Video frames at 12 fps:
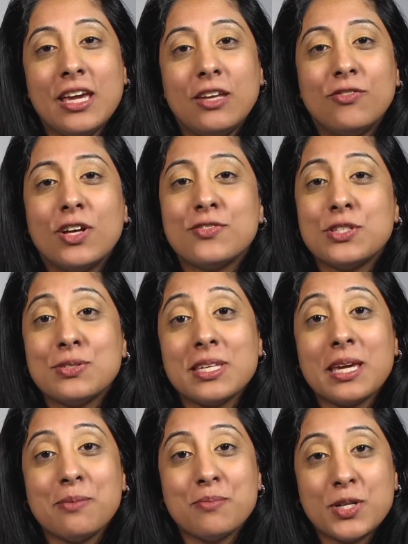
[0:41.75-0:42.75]
involves
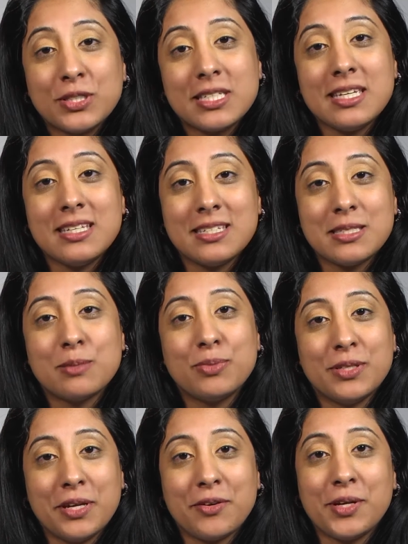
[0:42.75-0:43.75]
using a
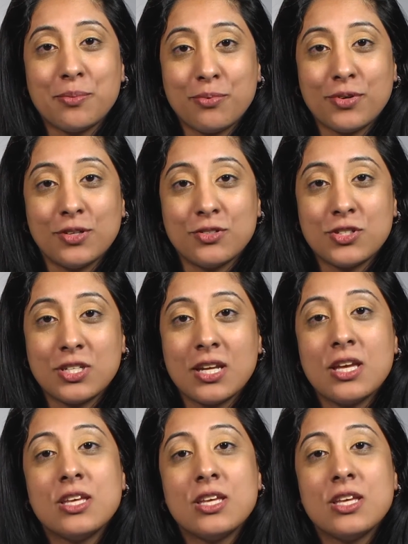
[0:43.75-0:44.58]
multidisciplinary approach